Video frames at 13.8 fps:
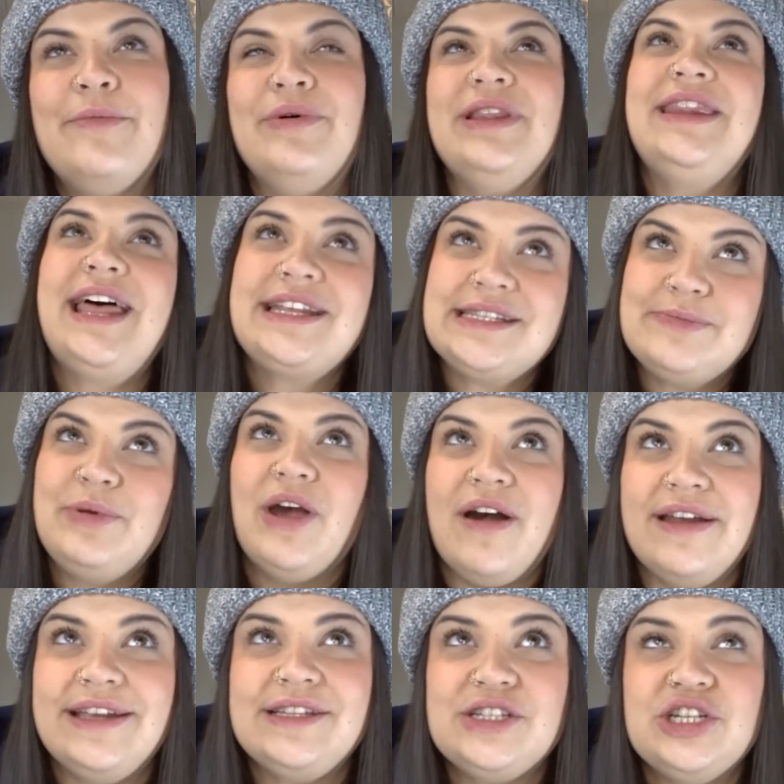But let's be
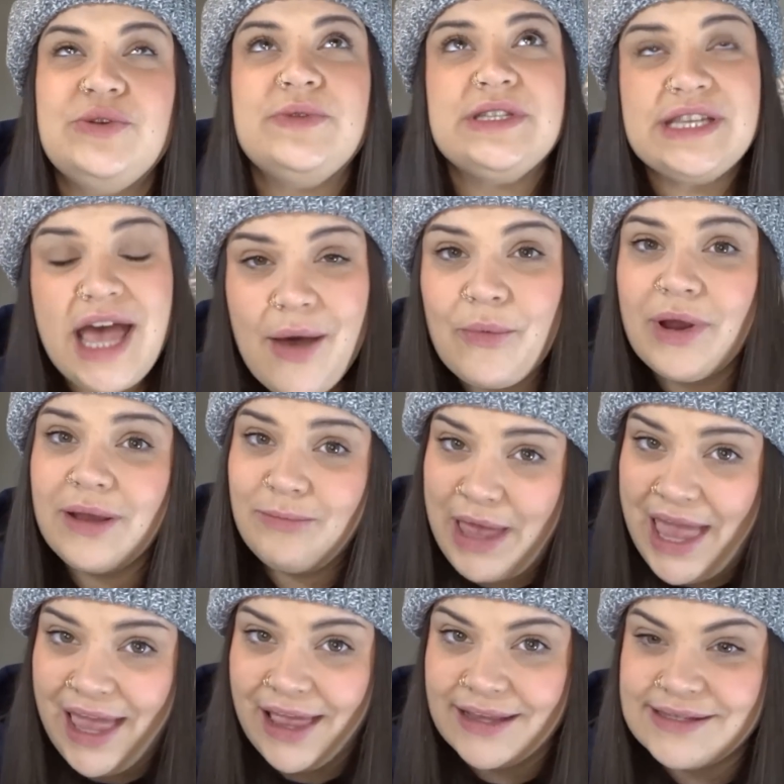honest, she was not wearing
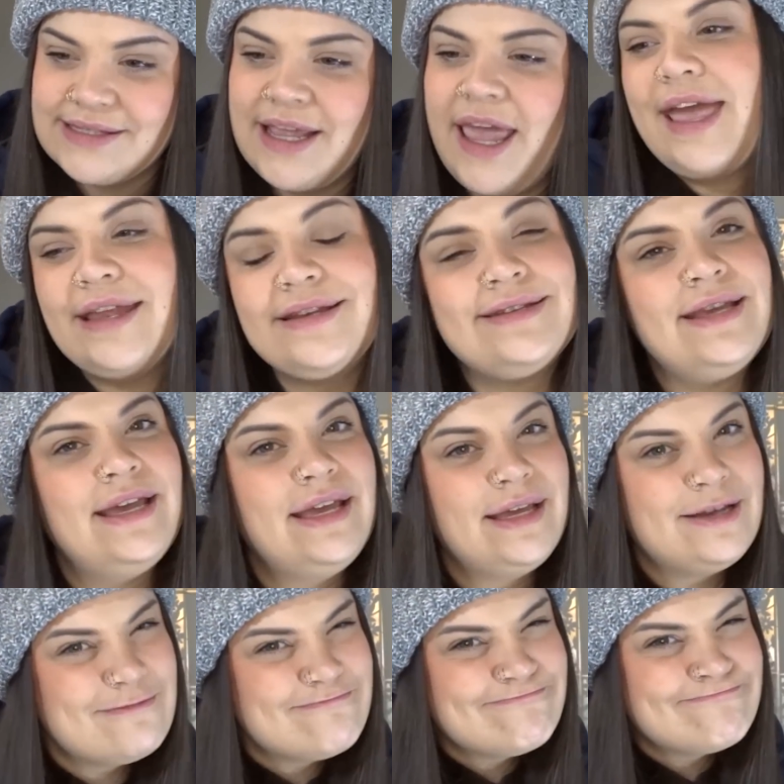pants. And
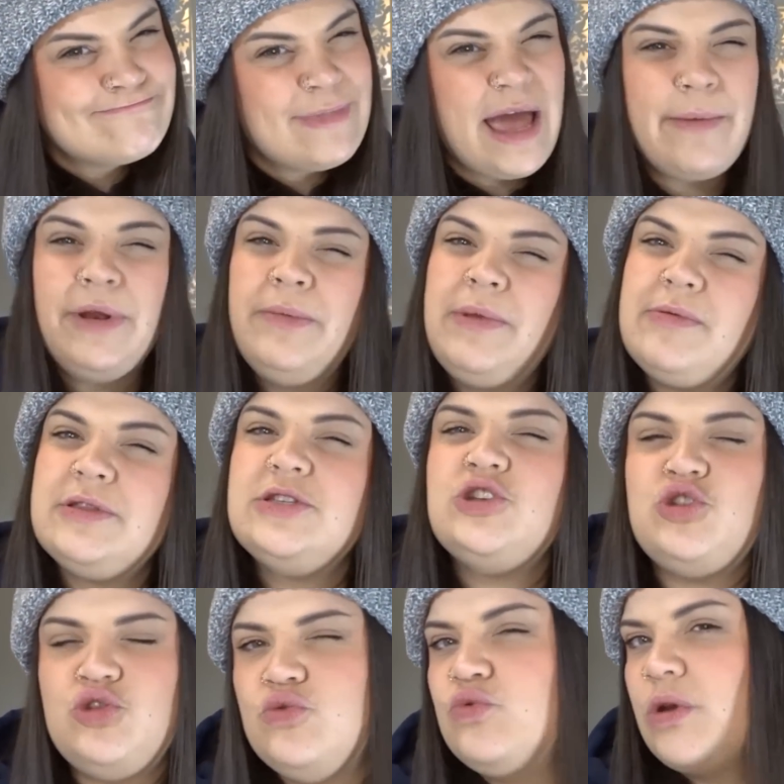how many people do
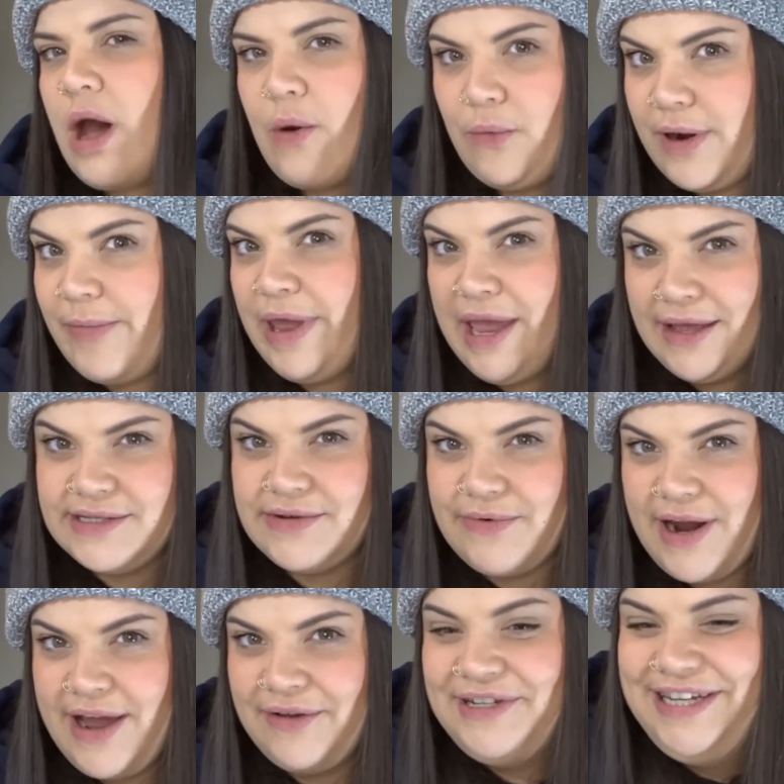you not wear pants
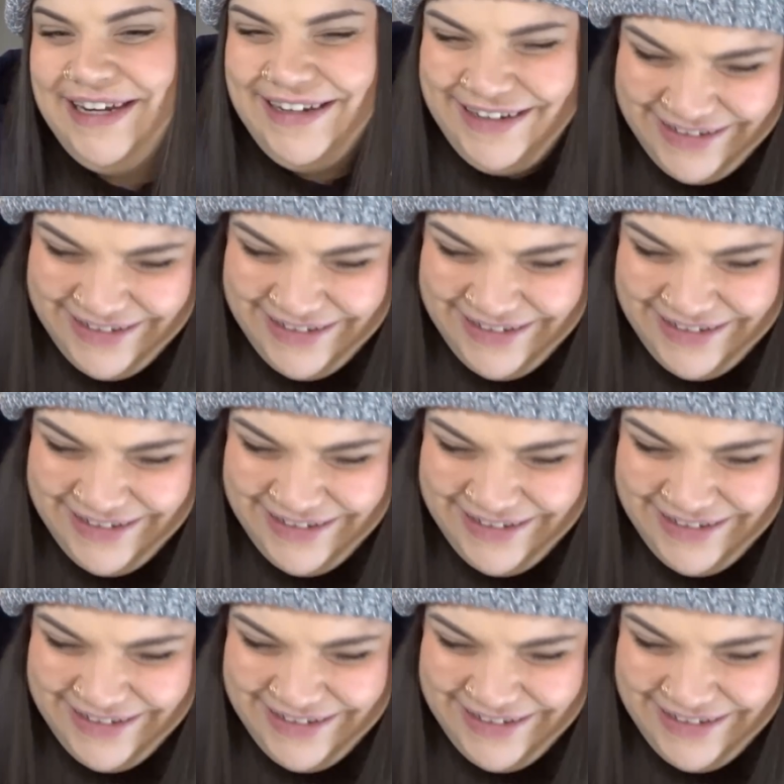around?